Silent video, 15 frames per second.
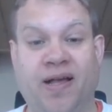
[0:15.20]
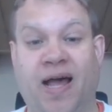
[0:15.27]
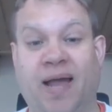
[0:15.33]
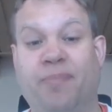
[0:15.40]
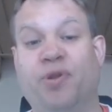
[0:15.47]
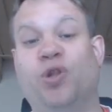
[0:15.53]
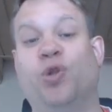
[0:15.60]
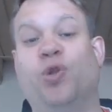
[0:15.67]

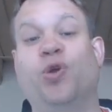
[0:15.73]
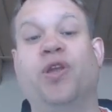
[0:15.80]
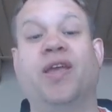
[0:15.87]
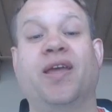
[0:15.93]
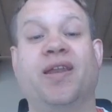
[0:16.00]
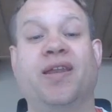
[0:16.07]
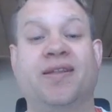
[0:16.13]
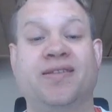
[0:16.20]
I'm going to look
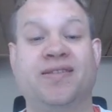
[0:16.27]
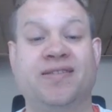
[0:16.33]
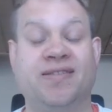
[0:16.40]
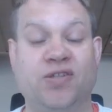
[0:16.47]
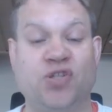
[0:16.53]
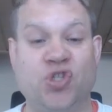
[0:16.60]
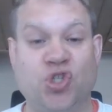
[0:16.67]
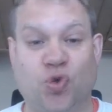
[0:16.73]
at
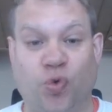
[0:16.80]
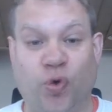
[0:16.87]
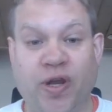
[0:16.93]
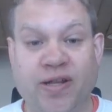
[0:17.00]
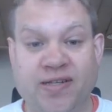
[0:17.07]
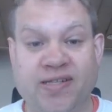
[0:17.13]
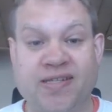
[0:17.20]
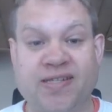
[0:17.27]
its
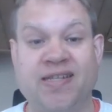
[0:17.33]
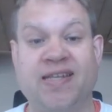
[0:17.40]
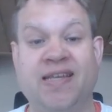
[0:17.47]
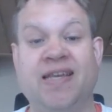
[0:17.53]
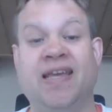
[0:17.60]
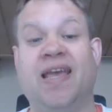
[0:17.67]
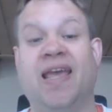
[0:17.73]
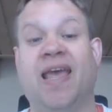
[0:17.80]
strengths
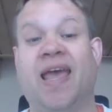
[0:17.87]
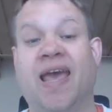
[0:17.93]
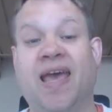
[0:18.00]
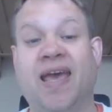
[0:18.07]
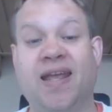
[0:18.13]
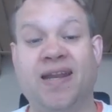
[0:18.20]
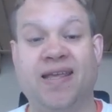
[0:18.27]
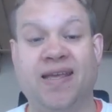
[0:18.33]

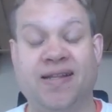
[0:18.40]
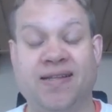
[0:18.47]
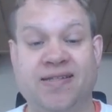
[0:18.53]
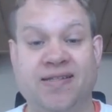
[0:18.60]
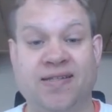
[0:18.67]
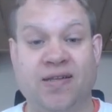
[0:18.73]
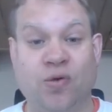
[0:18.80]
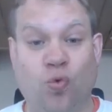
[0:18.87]
and
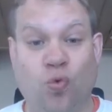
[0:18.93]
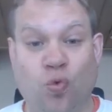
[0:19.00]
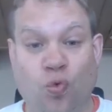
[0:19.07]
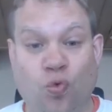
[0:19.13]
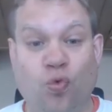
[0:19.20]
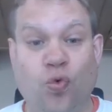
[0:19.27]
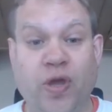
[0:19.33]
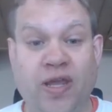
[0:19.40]
its
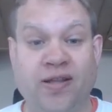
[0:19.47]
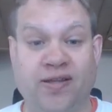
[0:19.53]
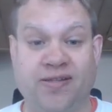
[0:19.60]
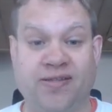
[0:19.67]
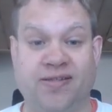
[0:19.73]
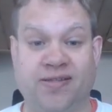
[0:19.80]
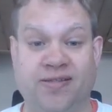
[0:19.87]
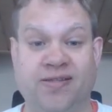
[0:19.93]

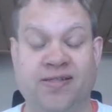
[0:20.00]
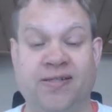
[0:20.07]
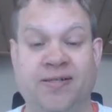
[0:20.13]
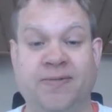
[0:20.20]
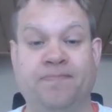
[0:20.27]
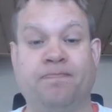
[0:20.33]
weaknesses.